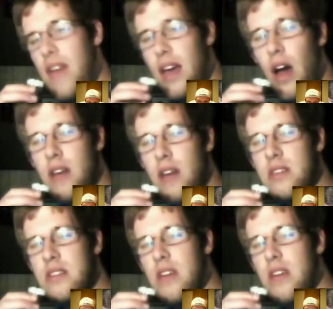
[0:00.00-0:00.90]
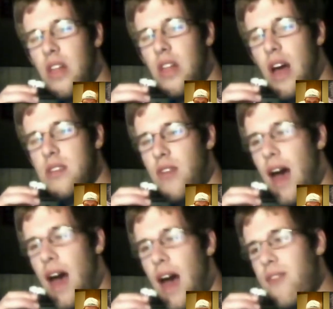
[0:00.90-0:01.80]
causes a loss of
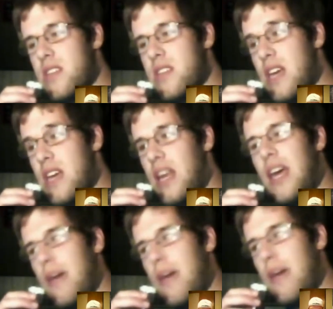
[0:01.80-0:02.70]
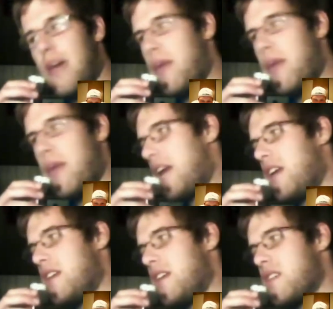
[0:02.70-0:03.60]
confidence in him and
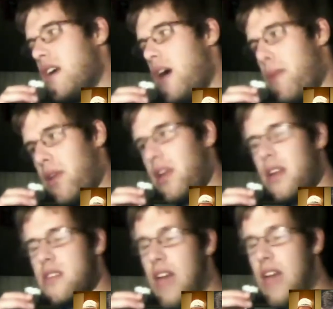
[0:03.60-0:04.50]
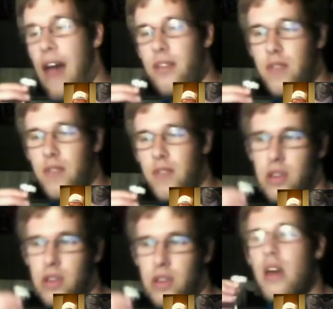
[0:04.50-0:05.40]
his ability to stay on the
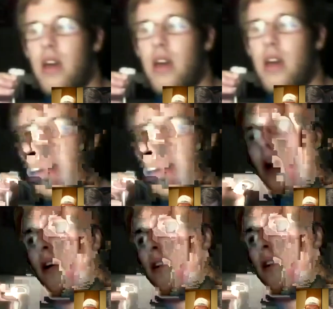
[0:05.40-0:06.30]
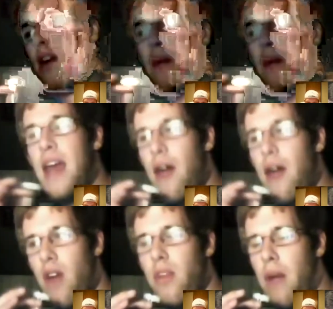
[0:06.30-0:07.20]
field. Sure, he may
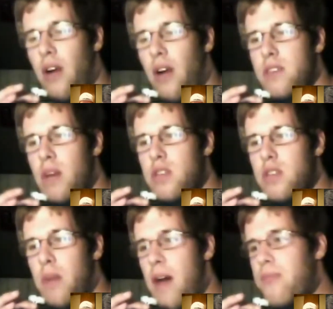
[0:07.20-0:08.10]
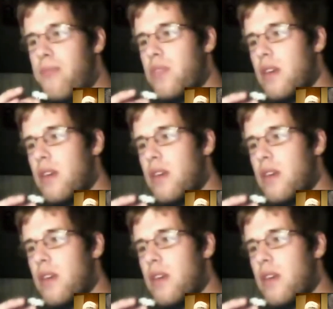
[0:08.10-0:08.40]
not run the ball as much, but